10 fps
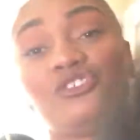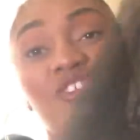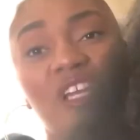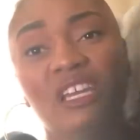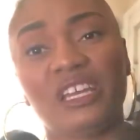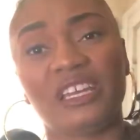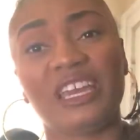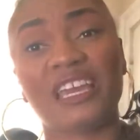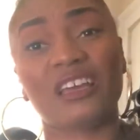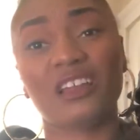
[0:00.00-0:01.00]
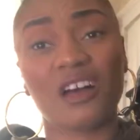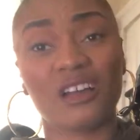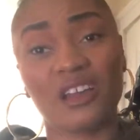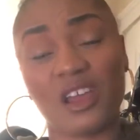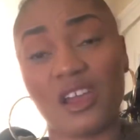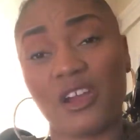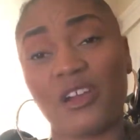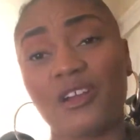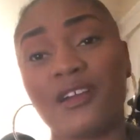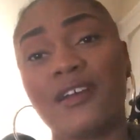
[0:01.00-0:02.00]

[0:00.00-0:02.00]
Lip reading: is Janet Kinkalon hair.